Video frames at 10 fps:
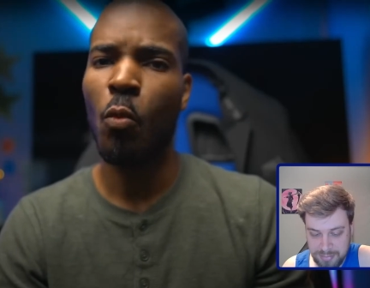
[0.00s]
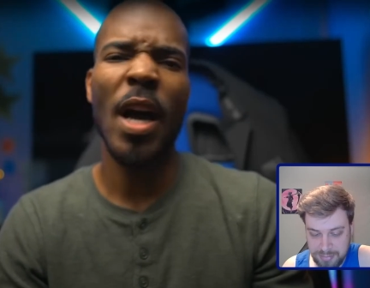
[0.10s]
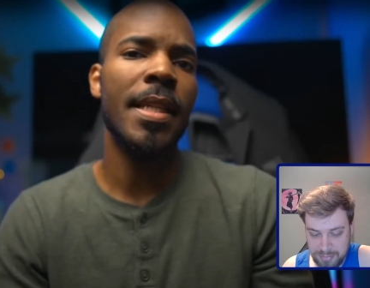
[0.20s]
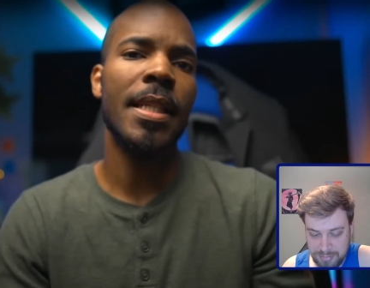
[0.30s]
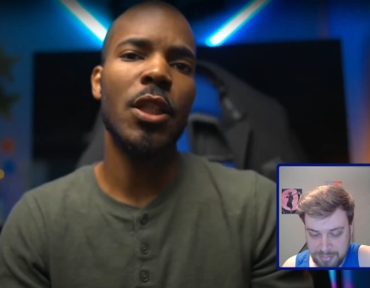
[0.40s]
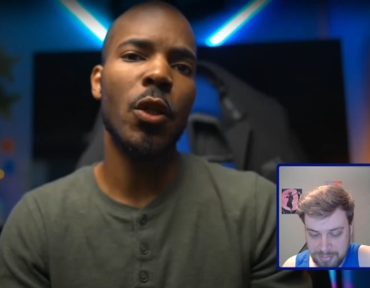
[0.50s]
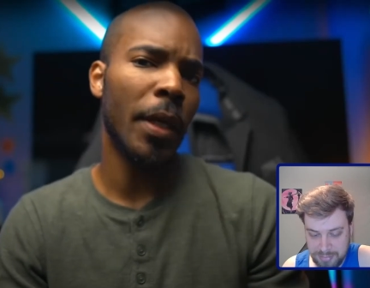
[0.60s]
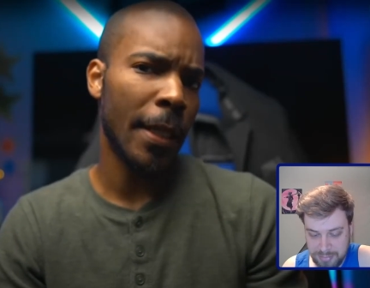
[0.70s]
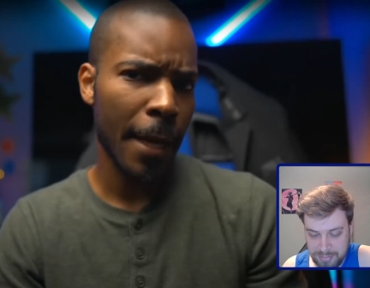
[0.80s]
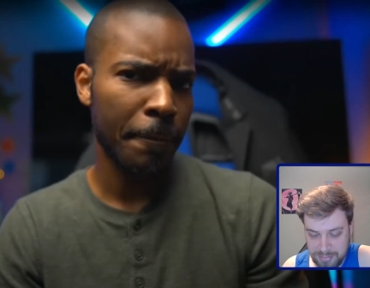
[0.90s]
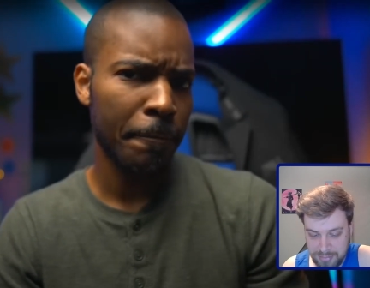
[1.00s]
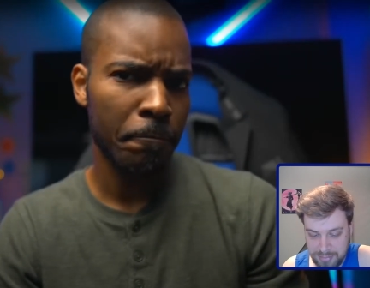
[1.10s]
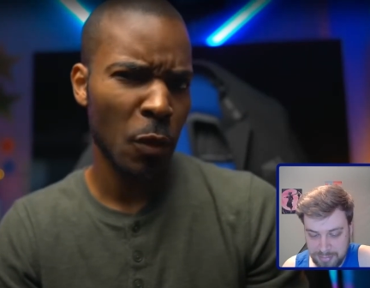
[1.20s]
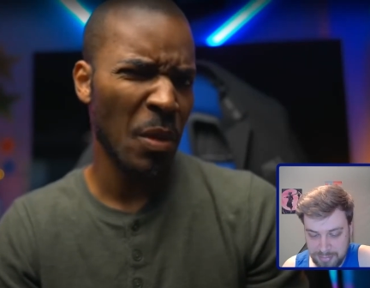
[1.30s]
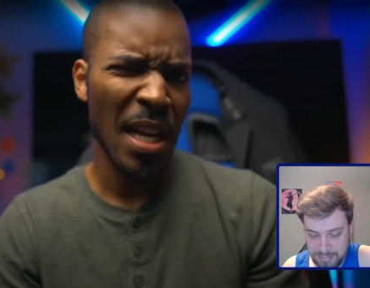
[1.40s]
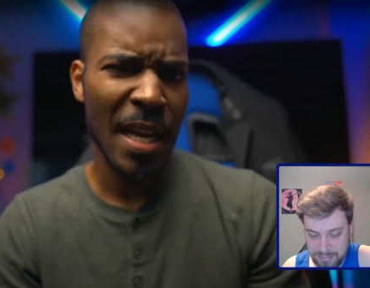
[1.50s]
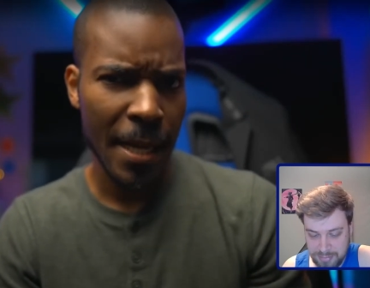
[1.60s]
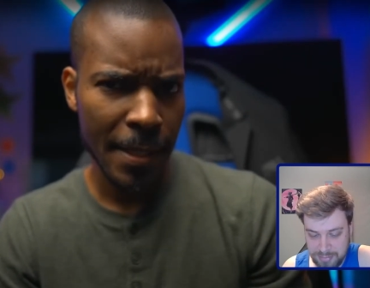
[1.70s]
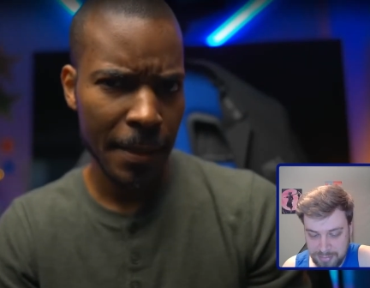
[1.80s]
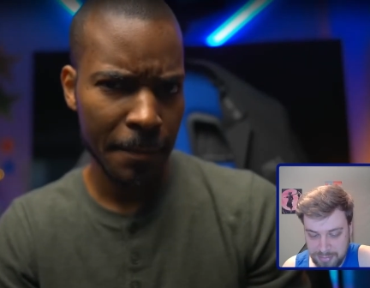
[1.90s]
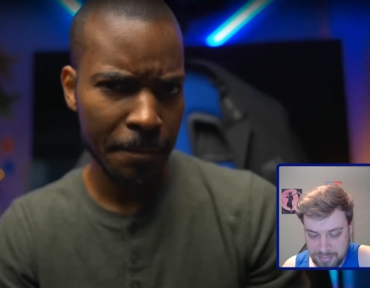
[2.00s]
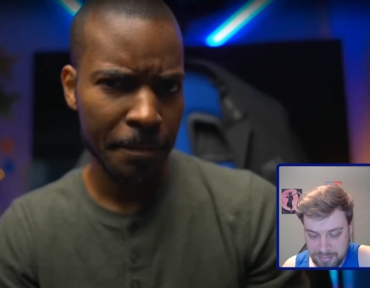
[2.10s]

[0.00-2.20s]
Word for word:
Speaker 1: Why is he doing that, you might ask?